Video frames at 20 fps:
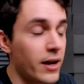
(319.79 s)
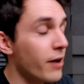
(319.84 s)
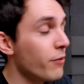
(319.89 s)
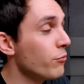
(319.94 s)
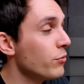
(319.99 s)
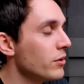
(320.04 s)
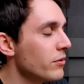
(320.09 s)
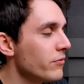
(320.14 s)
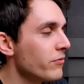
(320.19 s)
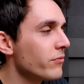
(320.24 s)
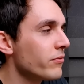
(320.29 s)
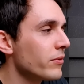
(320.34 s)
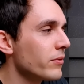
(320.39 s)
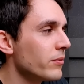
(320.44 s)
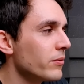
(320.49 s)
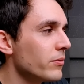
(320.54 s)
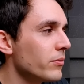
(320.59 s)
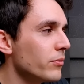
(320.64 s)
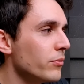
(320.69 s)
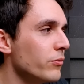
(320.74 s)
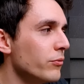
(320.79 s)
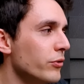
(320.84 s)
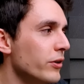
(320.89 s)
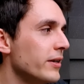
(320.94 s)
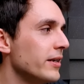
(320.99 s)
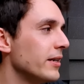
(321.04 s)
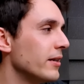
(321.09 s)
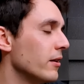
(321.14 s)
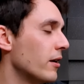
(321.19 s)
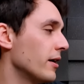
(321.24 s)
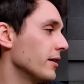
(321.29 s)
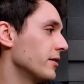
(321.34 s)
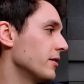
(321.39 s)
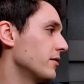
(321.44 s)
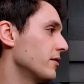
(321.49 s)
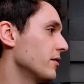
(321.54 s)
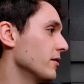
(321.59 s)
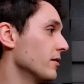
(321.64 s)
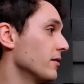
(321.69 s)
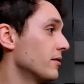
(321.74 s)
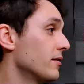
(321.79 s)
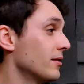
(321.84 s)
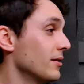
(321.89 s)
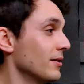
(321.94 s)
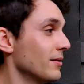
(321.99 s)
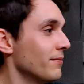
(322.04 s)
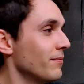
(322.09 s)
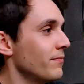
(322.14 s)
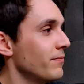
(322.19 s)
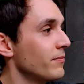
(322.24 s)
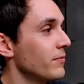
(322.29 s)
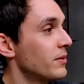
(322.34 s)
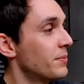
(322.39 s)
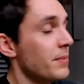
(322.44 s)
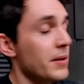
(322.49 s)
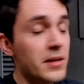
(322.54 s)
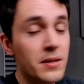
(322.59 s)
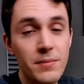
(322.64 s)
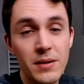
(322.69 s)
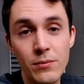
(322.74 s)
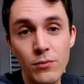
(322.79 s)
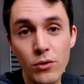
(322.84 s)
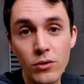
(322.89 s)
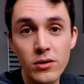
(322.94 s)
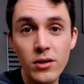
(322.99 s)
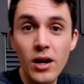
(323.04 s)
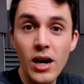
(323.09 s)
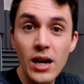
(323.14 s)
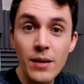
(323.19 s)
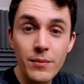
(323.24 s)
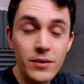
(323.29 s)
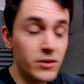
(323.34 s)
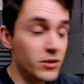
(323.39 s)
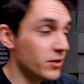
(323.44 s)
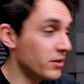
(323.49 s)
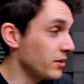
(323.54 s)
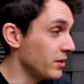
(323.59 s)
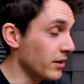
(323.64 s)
I would have really liked to spend a bit more time and just,